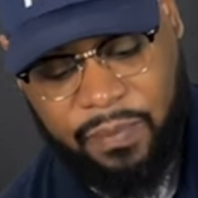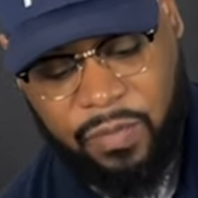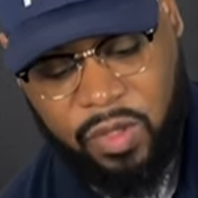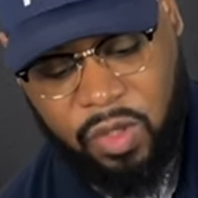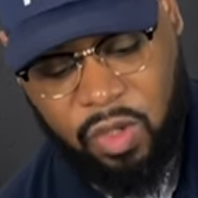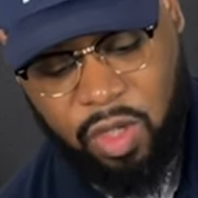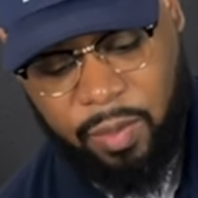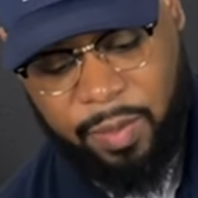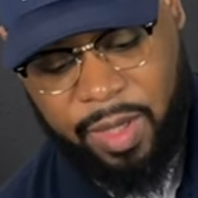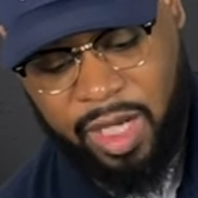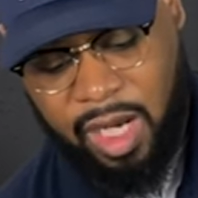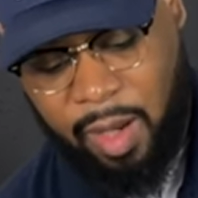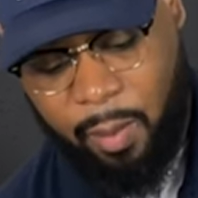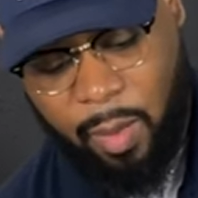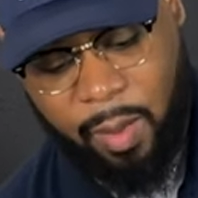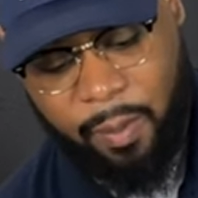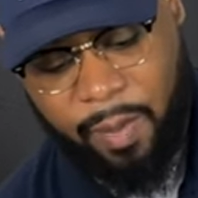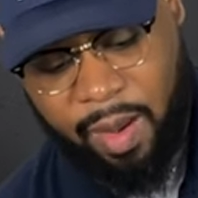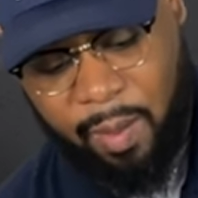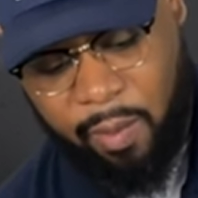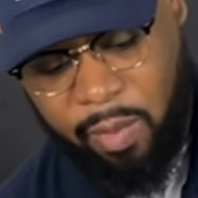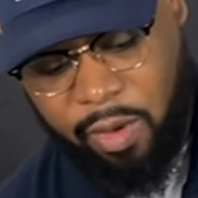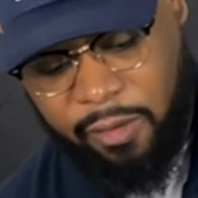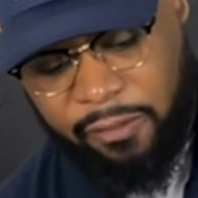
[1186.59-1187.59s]
you can become a
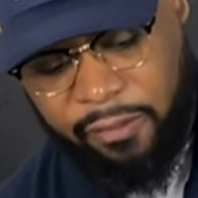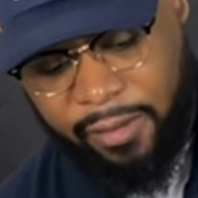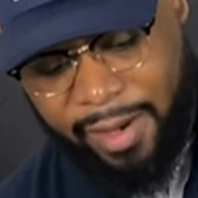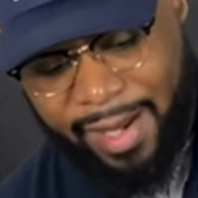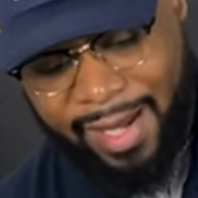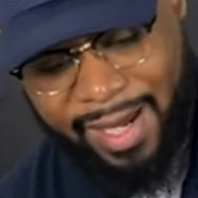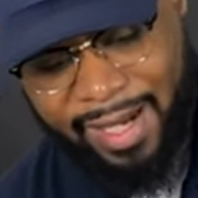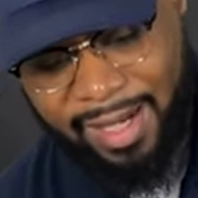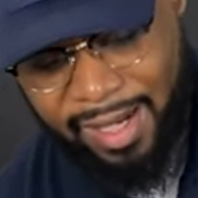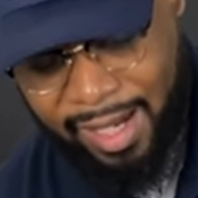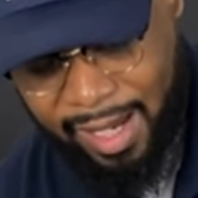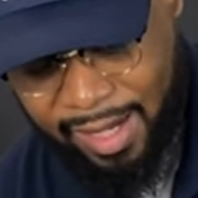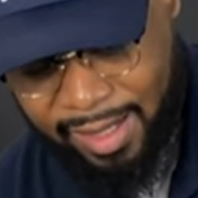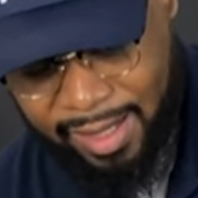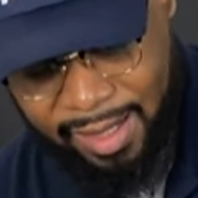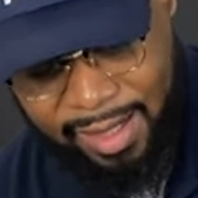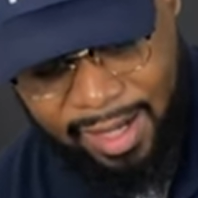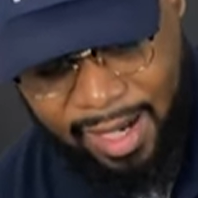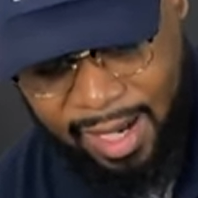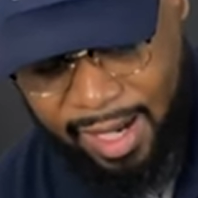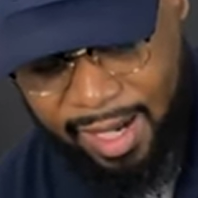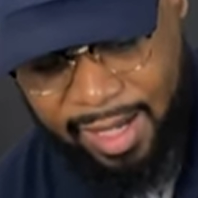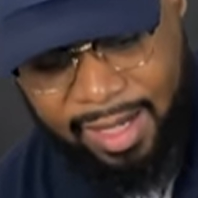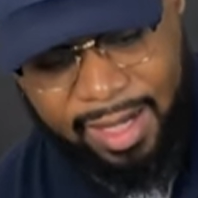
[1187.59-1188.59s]
member for
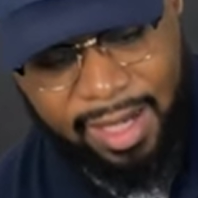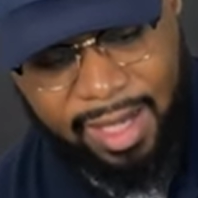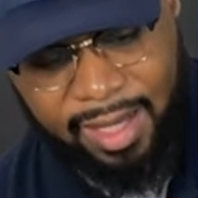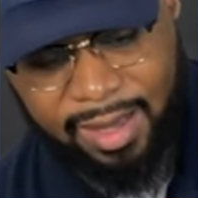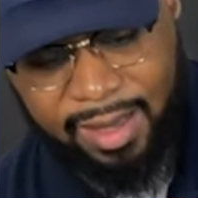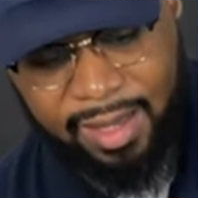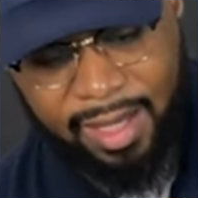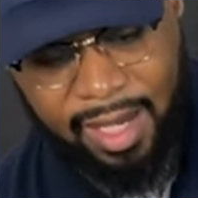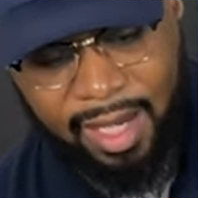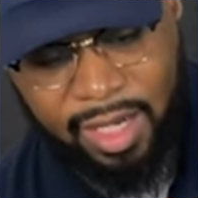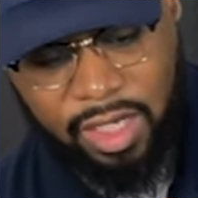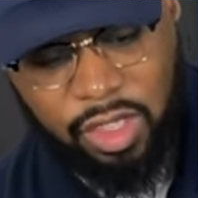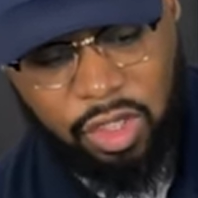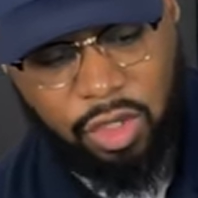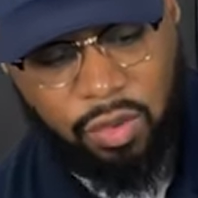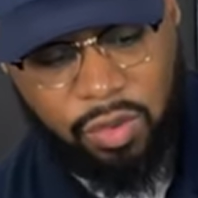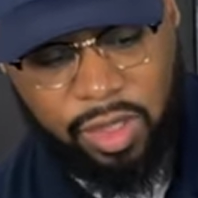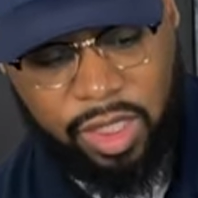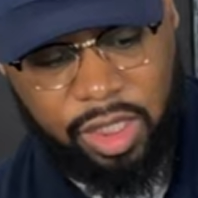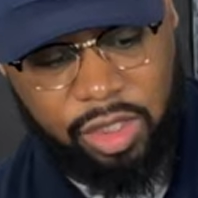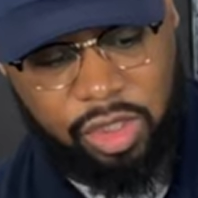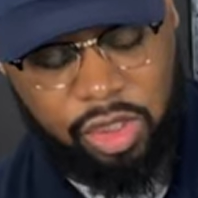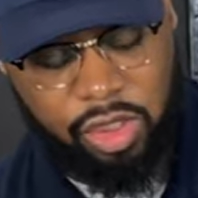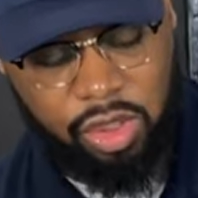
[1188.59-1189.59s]
$8.99 and then you'll
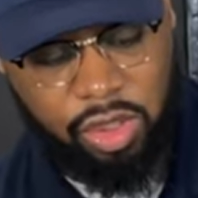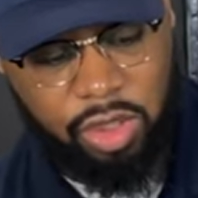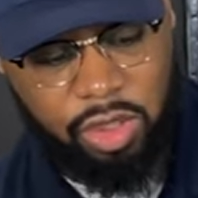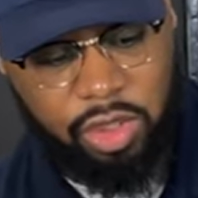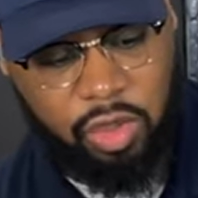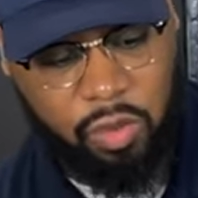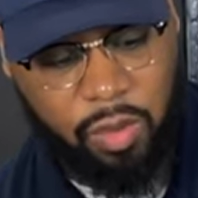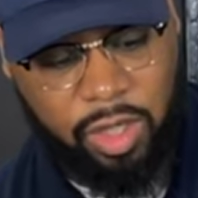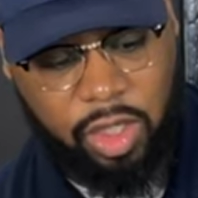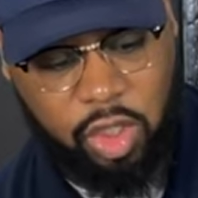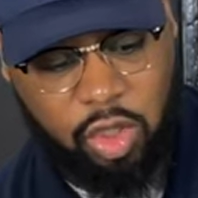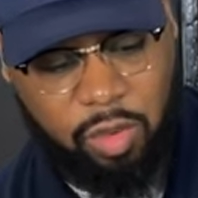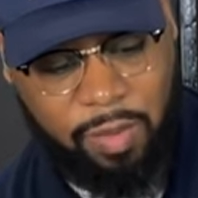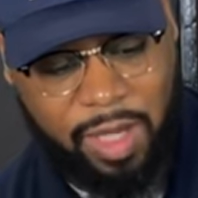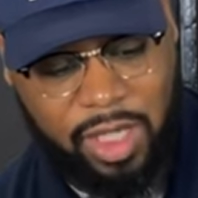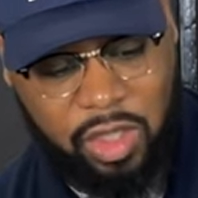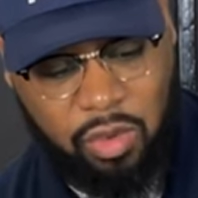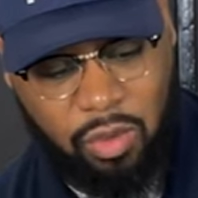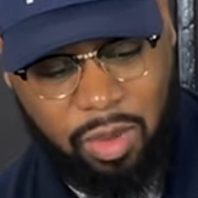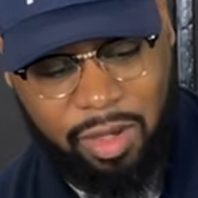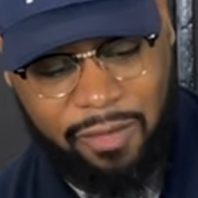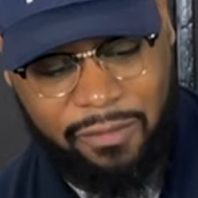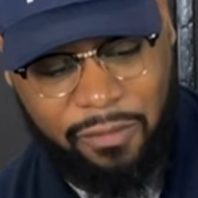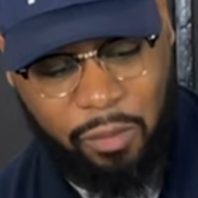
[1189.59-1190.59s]
get your 22 by
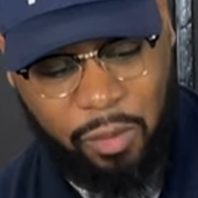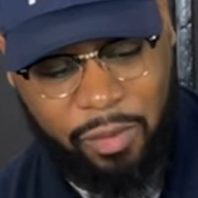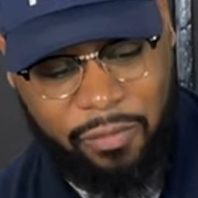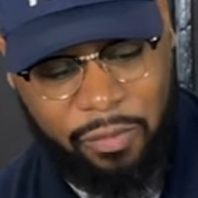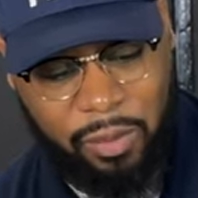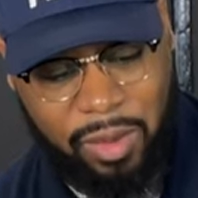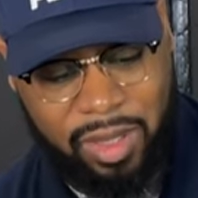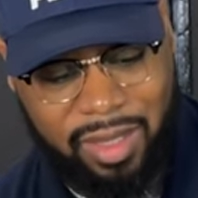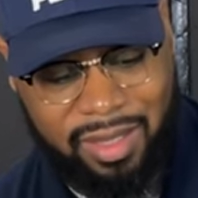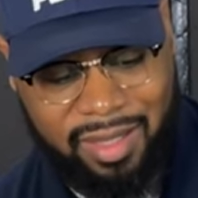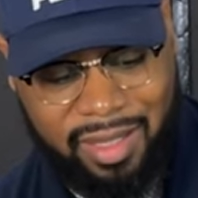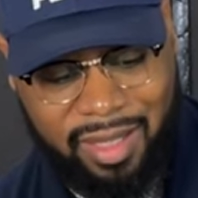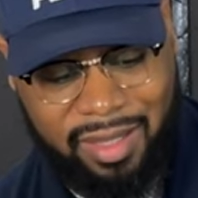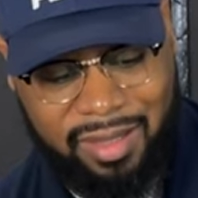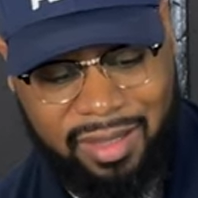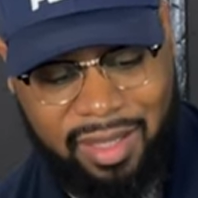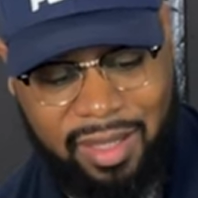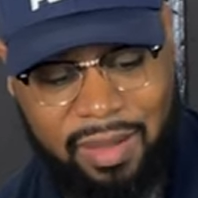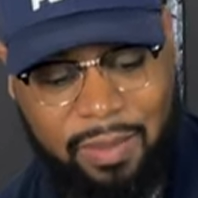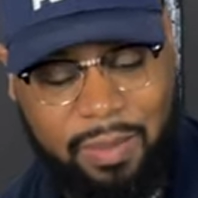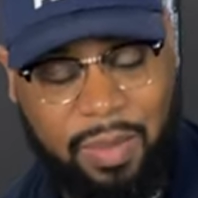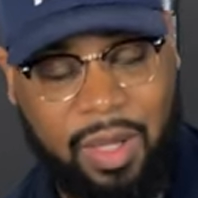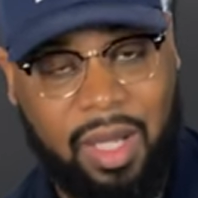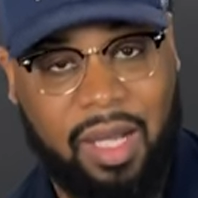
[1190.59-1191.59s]
24 for only
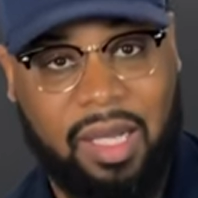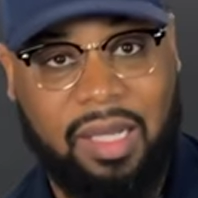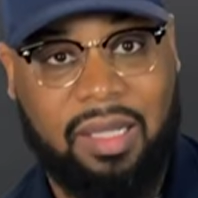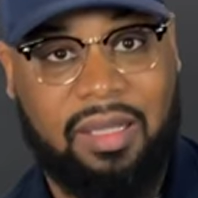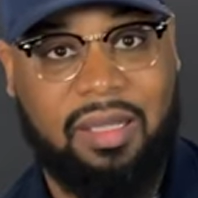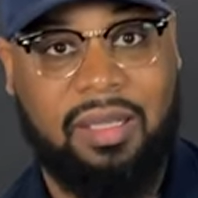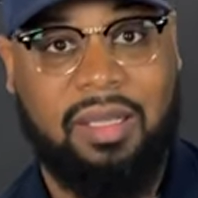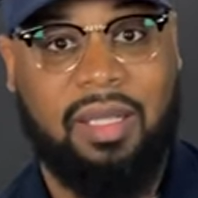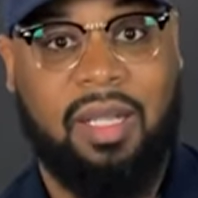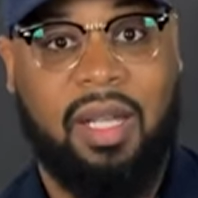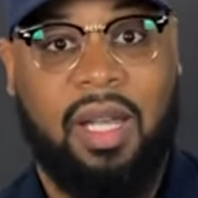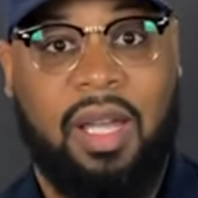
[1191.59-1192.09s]
16 bucks.